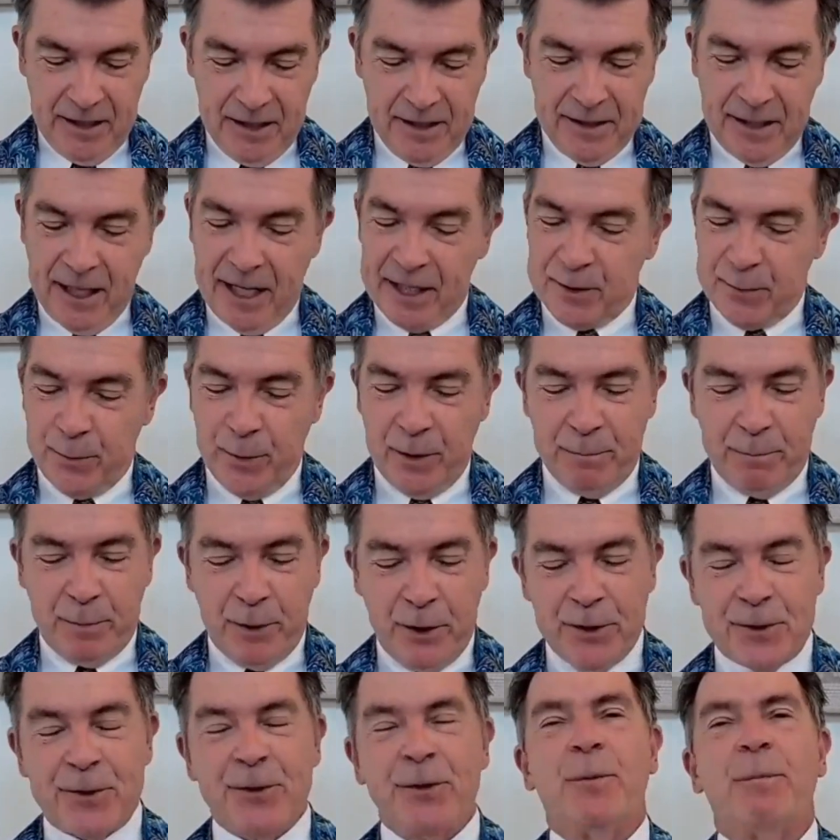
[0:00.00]
That's when
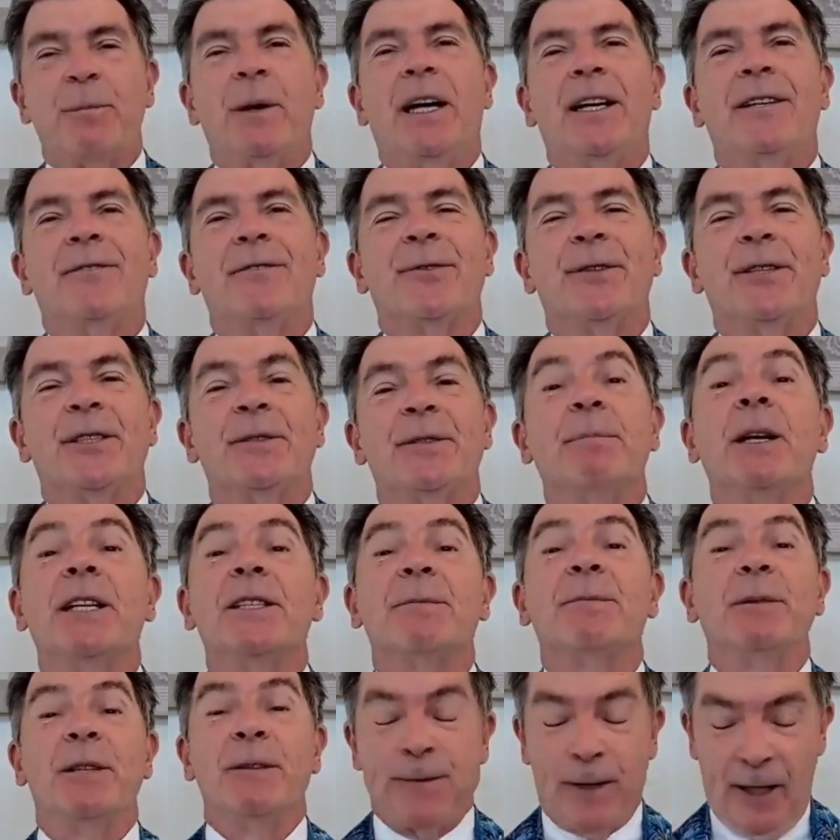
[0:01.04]
personal boundaries
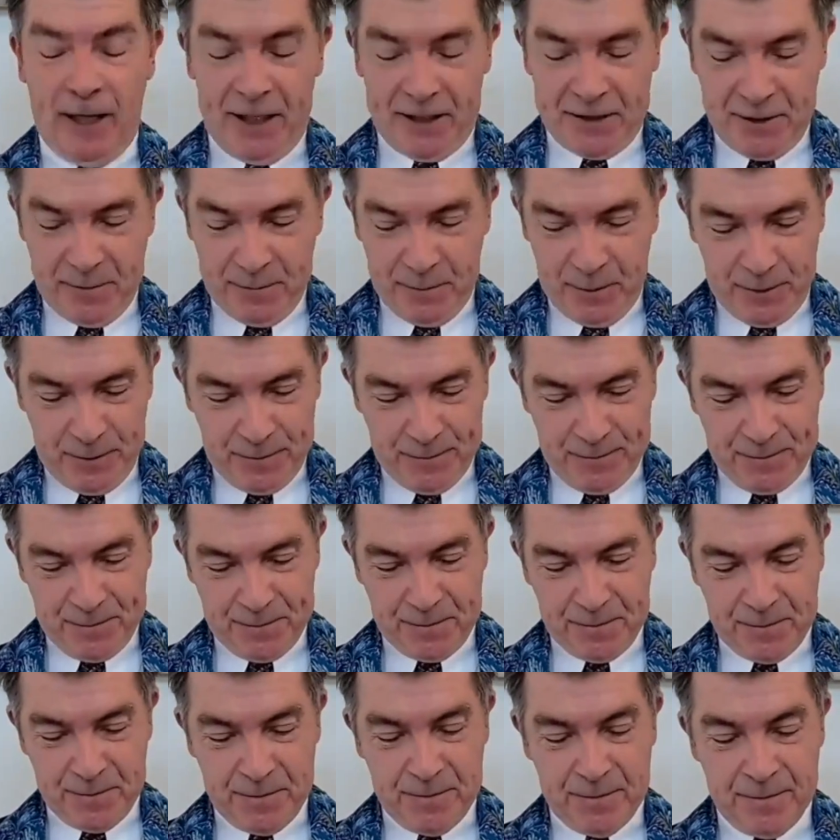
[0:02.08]
must be flexible,
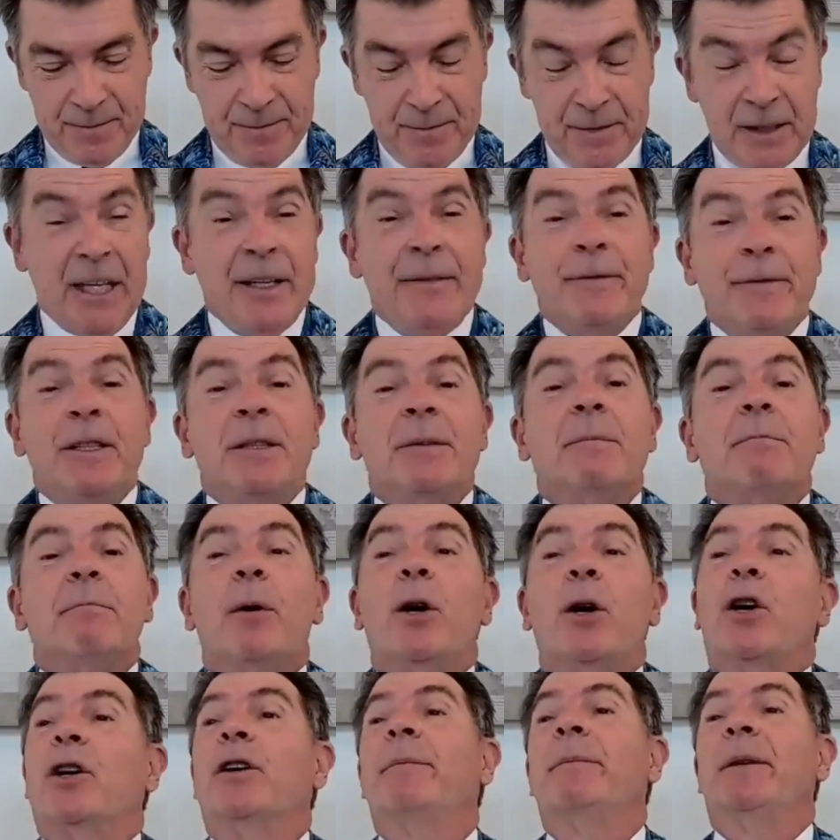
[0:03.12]
even
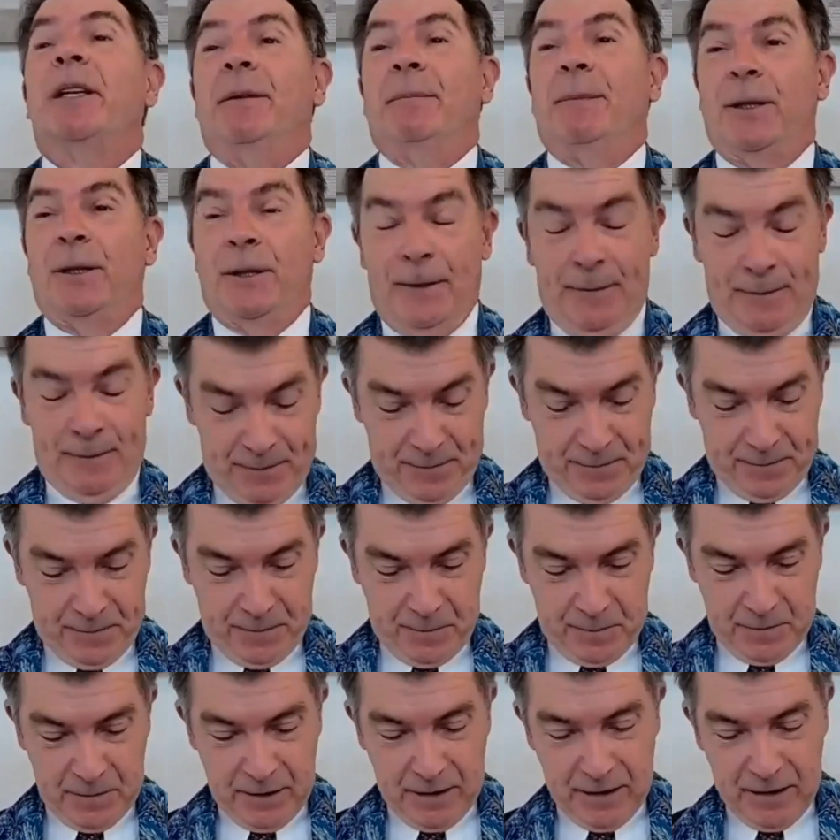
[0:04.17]
permeable.
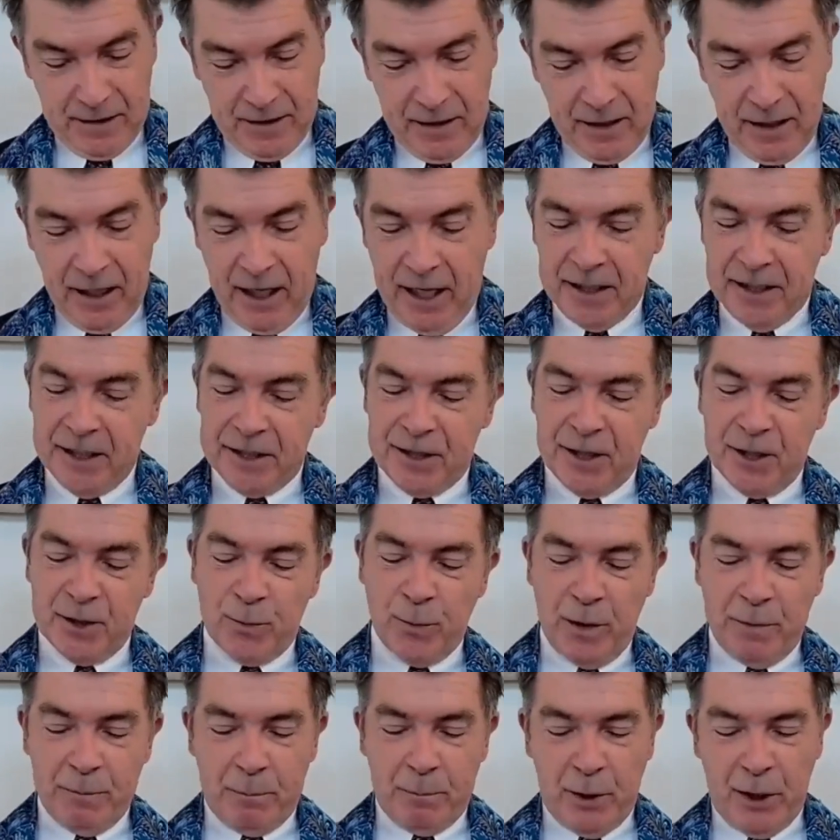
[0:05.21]
And this is
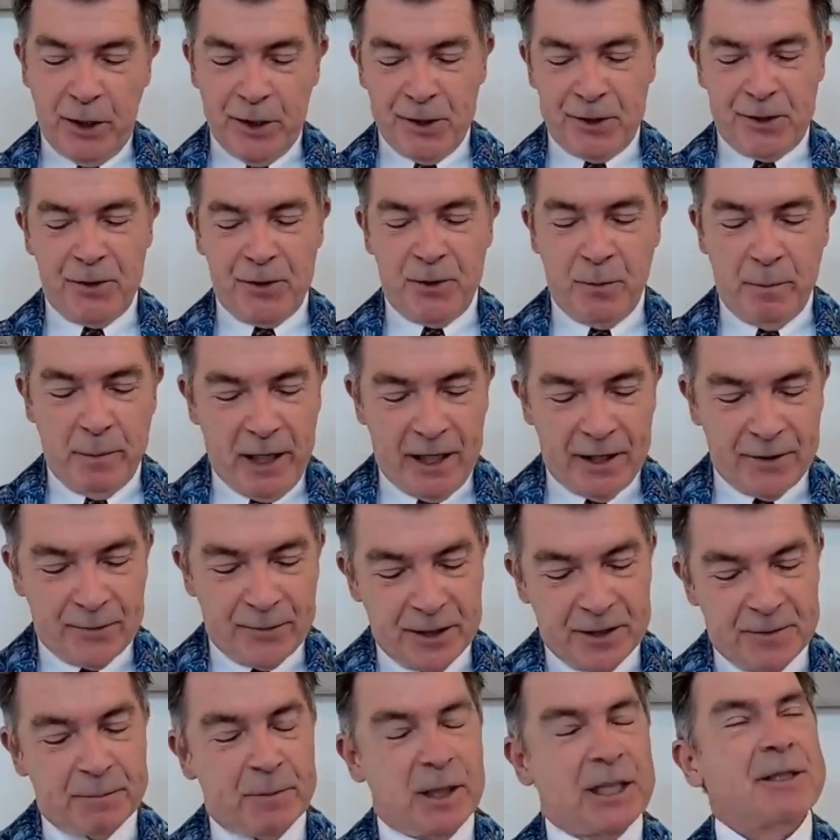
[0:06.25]
when personal
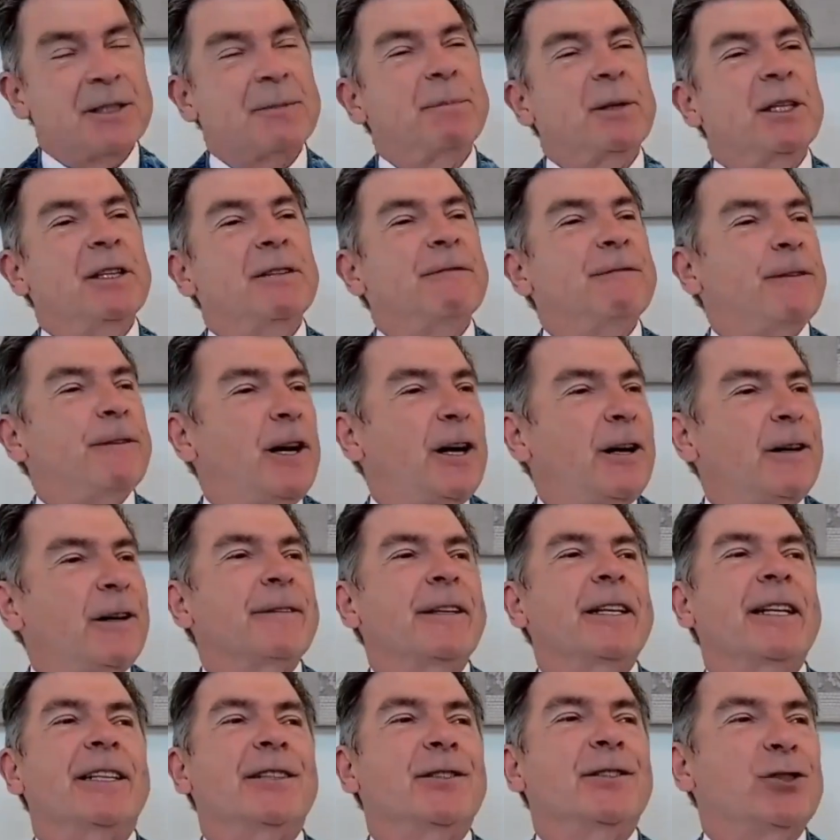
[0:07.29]
boundaries must be
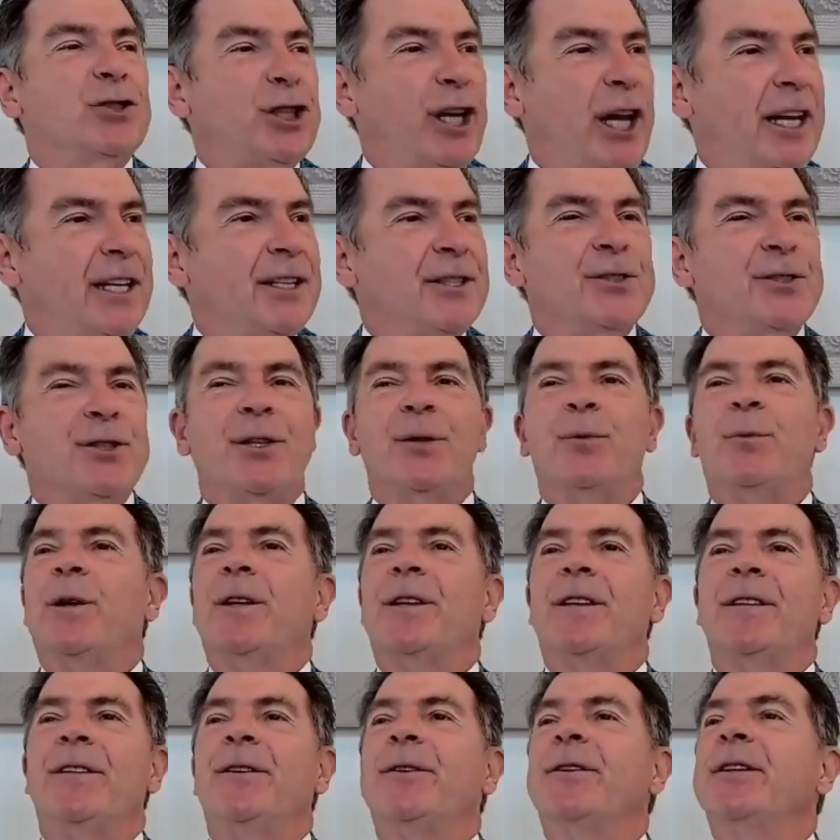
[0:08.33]
evolving and changing
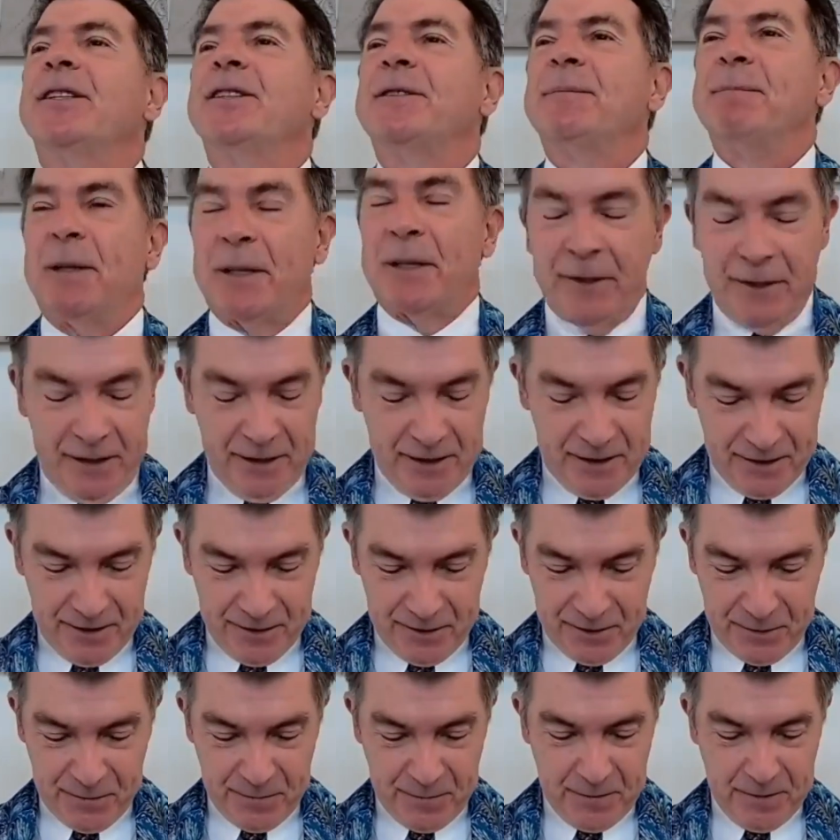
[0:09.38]
with your
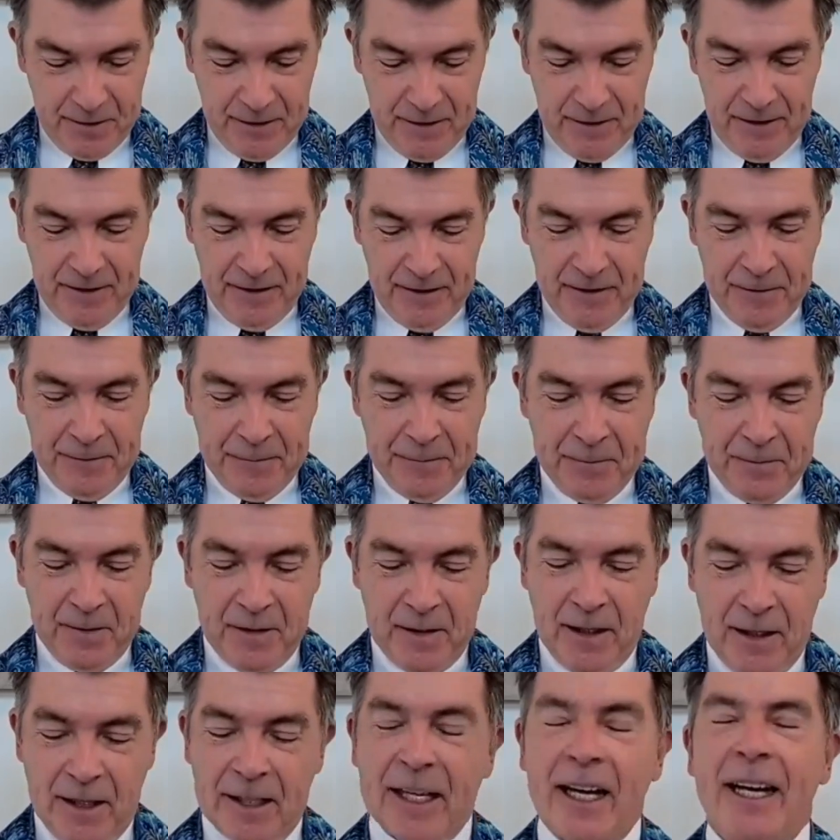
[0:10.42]
experiences.
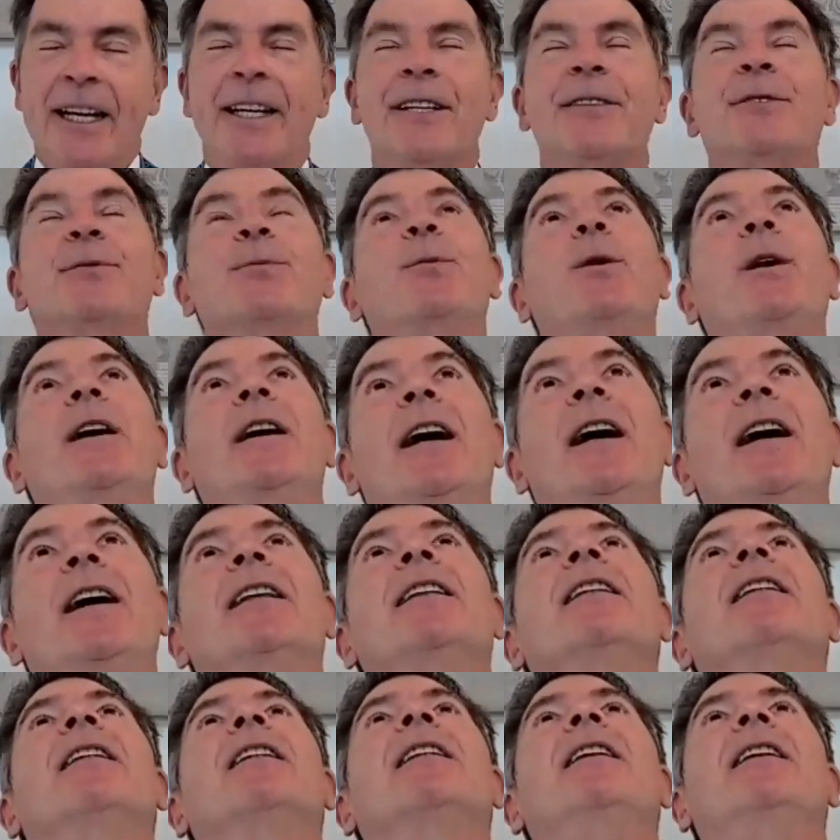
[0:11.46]
And that is why I
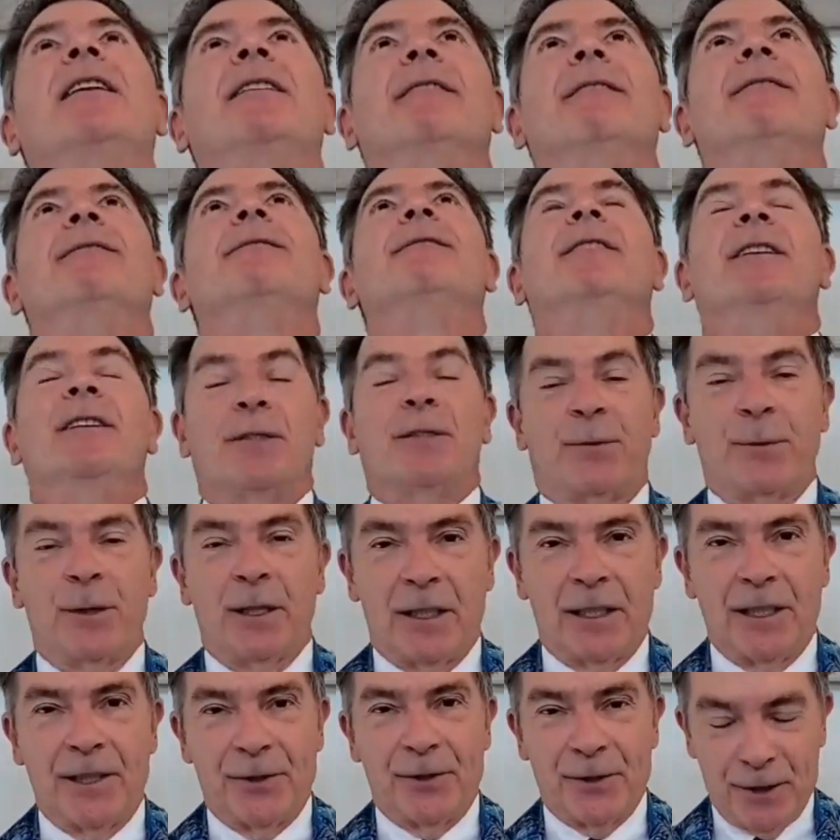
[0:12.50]
love this
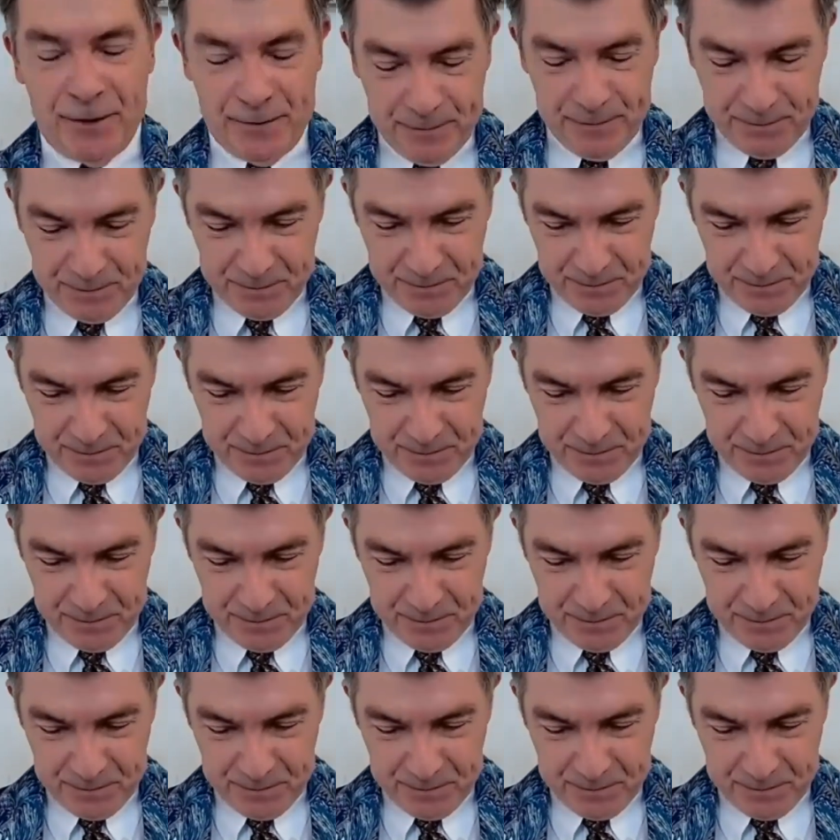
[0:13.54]
religion.